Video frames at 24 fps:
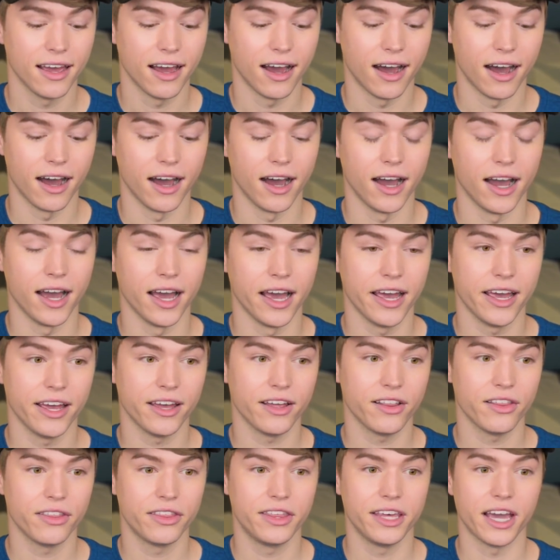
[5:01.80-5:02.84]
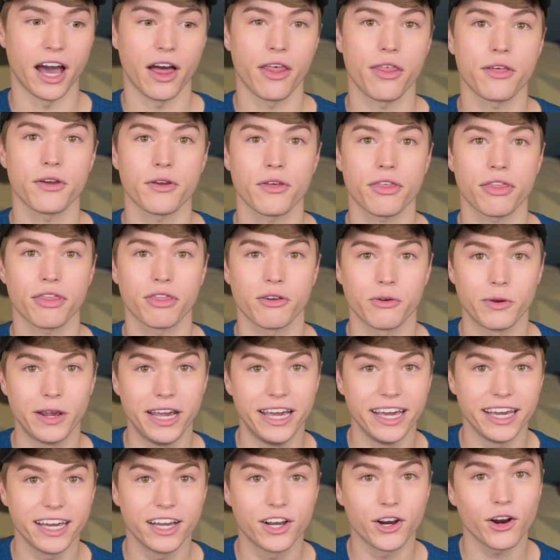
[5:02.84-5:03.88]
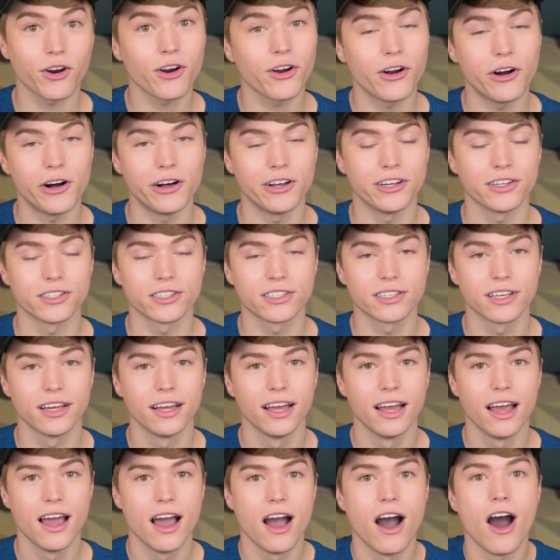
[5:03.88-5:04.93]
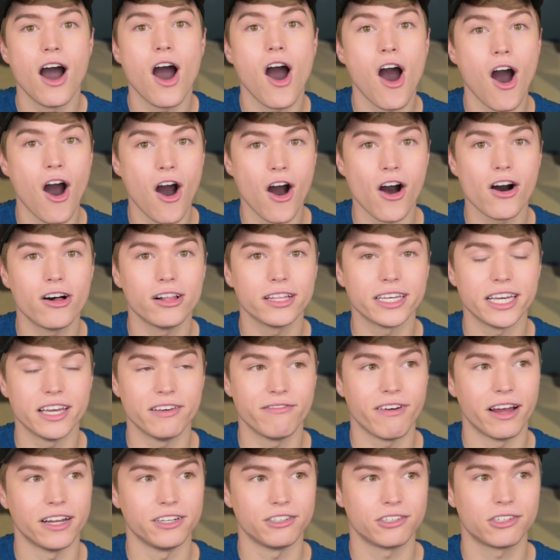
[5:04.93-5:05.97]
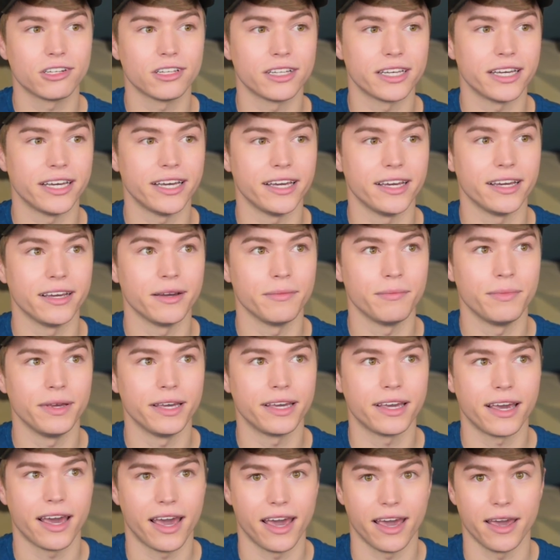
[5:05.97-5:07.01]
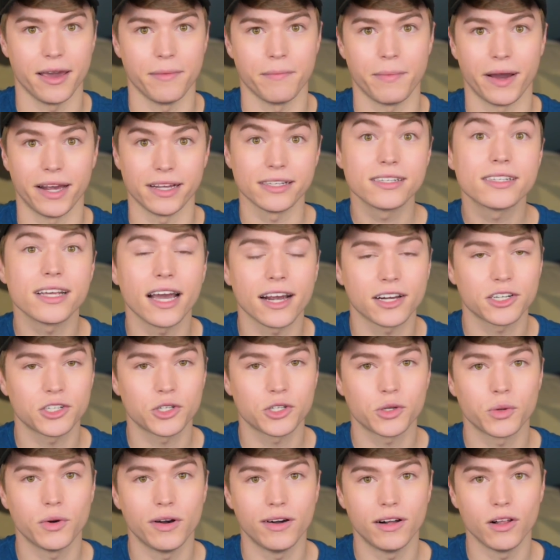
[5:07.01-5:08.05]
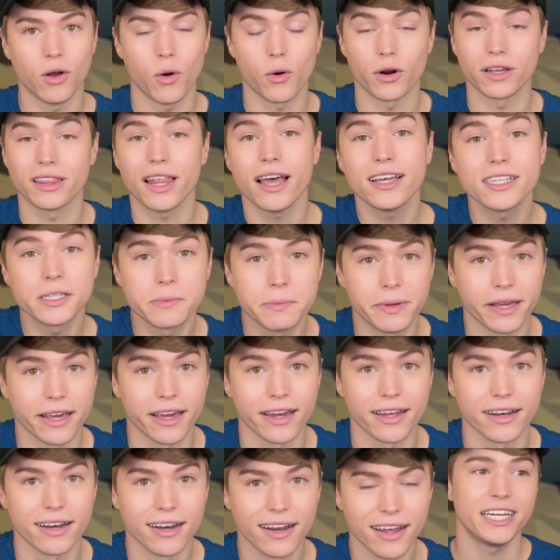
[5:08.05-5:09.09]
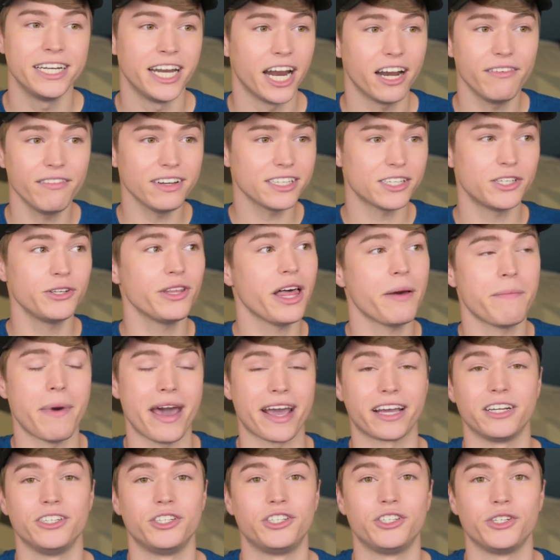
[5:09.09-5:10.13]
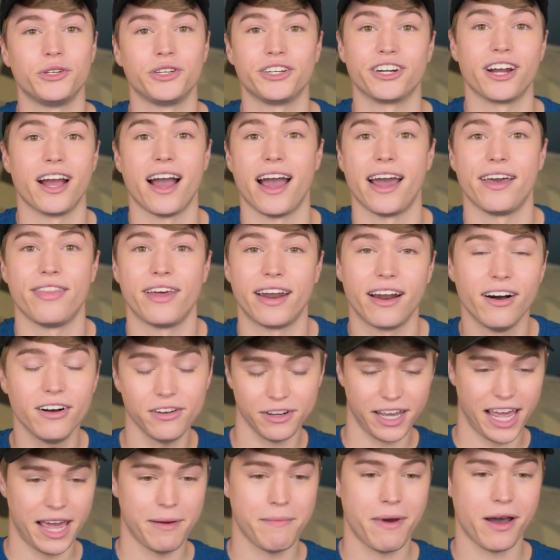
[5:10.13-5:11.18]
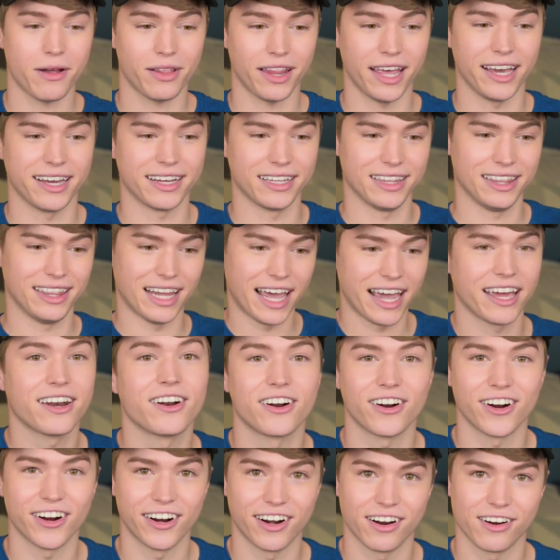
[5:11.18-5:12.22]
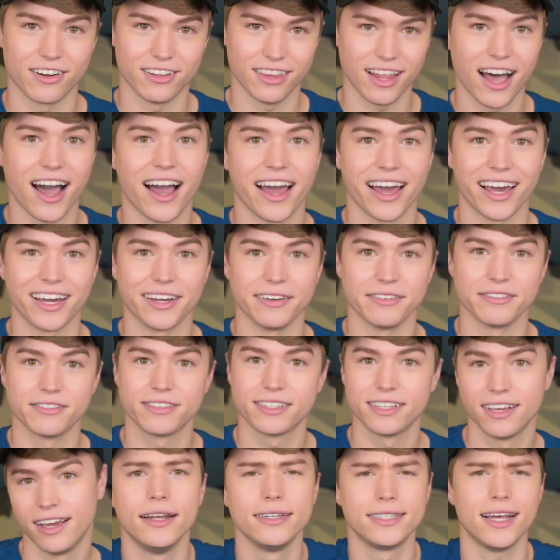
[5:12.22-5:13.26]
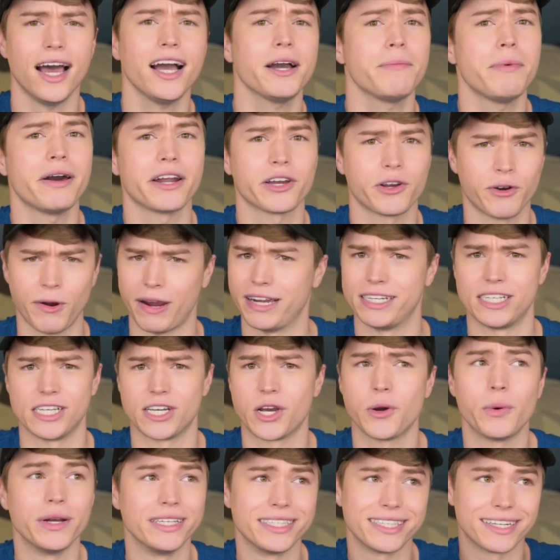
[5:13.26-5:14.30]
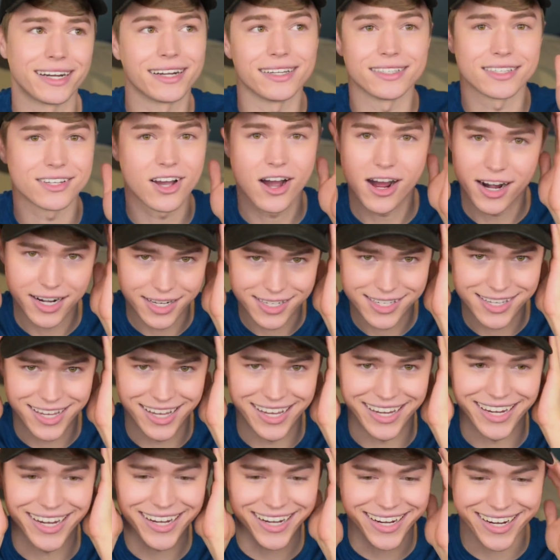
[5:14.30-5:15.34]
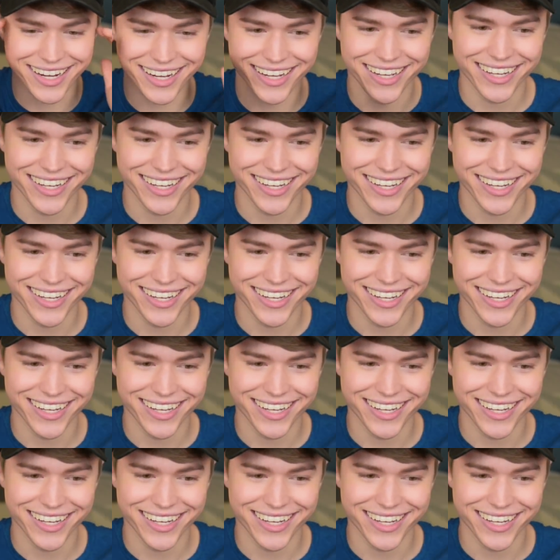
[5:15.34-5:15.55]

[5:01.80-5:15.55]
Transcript: the other 3 girls all eventually became bisexual or lesbian. None of us knew that back in junior high. That all came out like later in our lives. Talk about a crazy coincidence, honestly.